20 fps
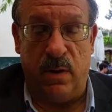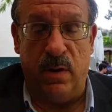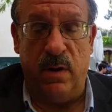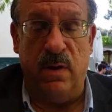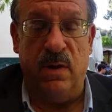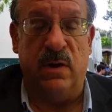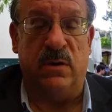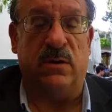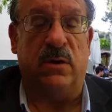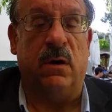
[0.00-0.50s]

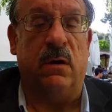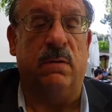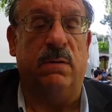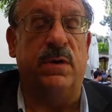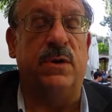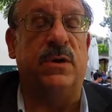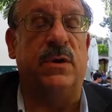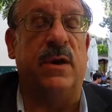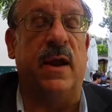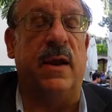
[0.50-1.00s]
this
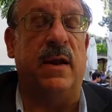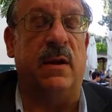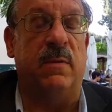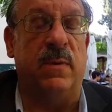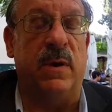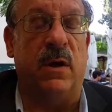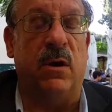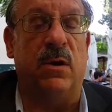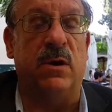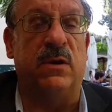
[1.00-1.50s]
originated
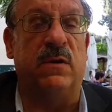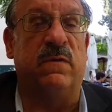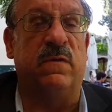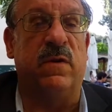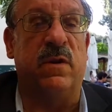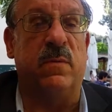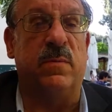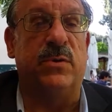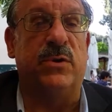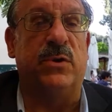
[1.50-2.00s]
because of
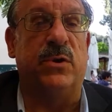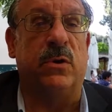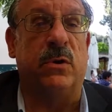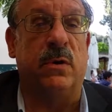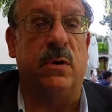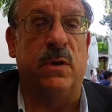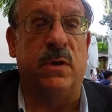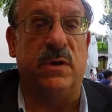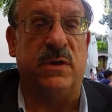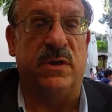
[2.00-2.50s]
an
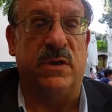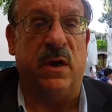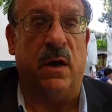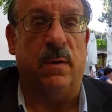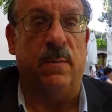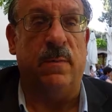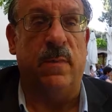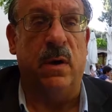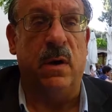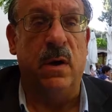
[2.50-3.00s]
absurd
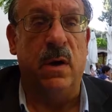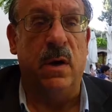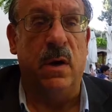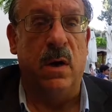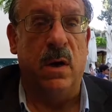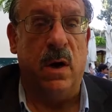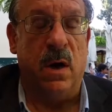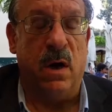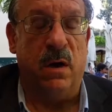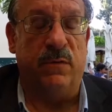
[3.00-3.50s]
sum
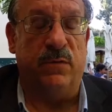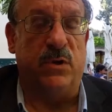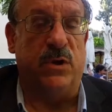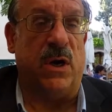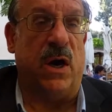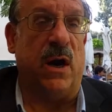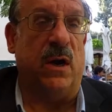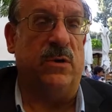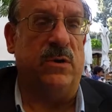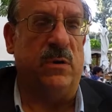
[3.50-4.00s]
of
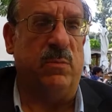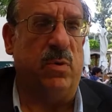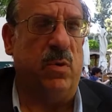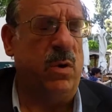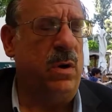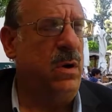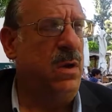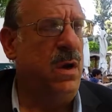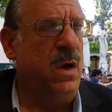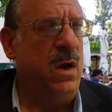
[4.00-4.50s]
child
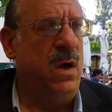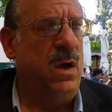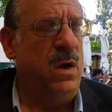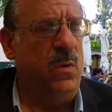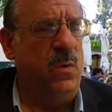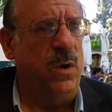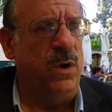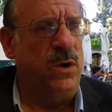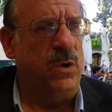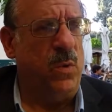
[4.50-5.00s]
support,
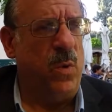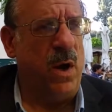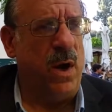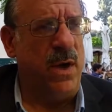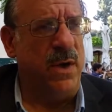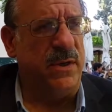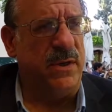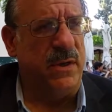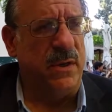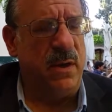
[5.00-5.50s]
which
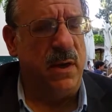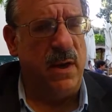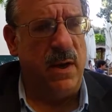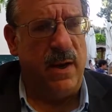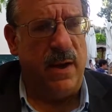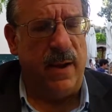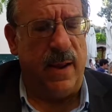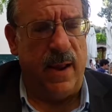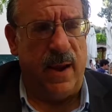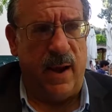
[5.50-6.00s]
was
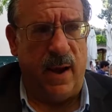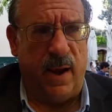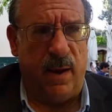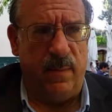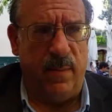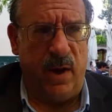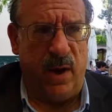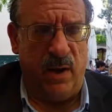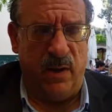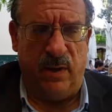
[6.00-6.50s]

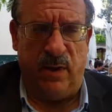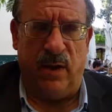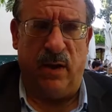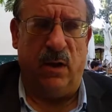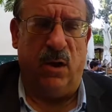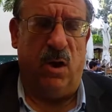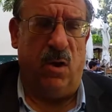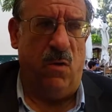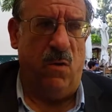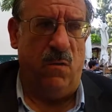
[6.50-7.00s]
a
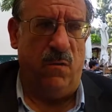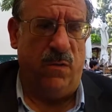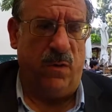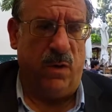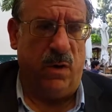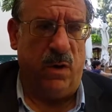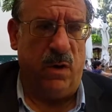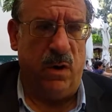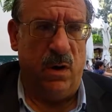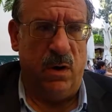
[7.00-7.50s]
little
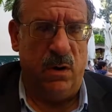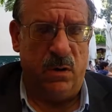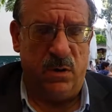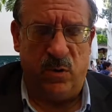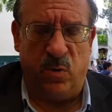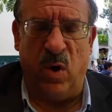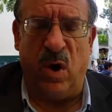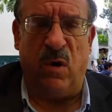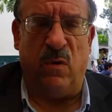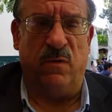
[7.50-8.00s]
over
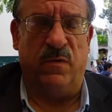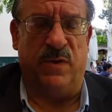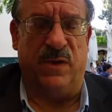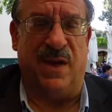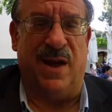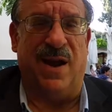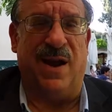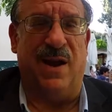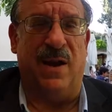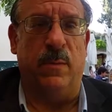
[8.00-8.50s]
12
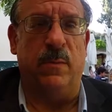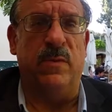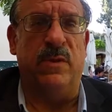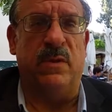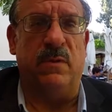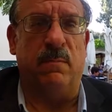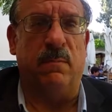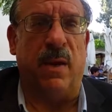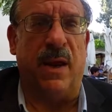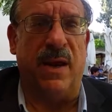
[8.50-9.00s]
times
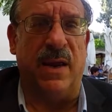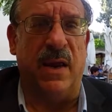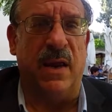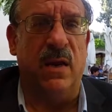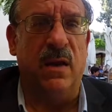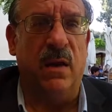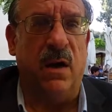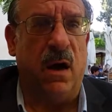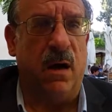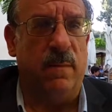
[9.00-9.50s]
my
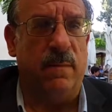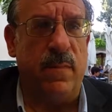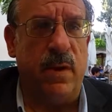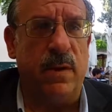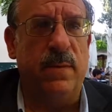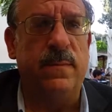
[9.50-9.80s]
income,